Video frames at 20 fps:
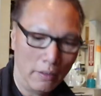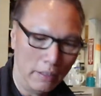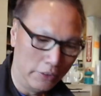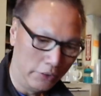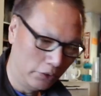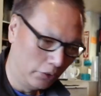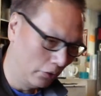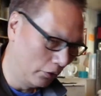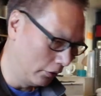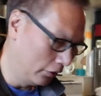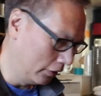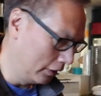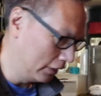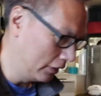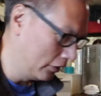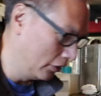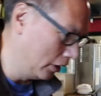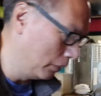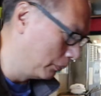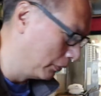You order the
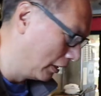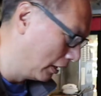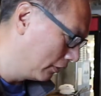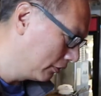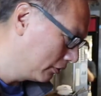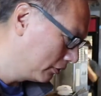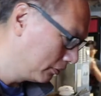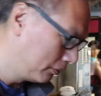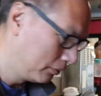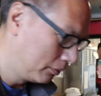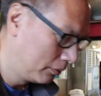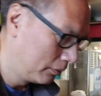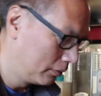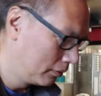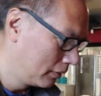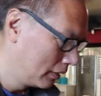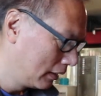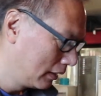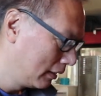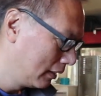soy broth.
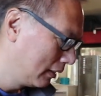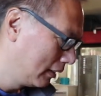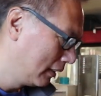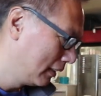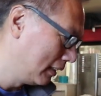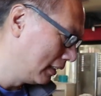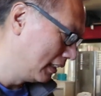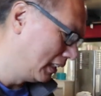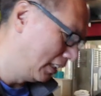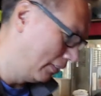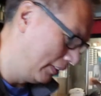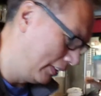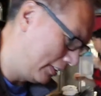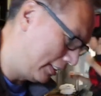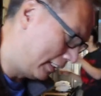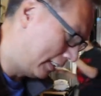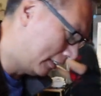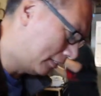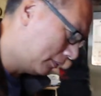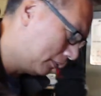Let me see.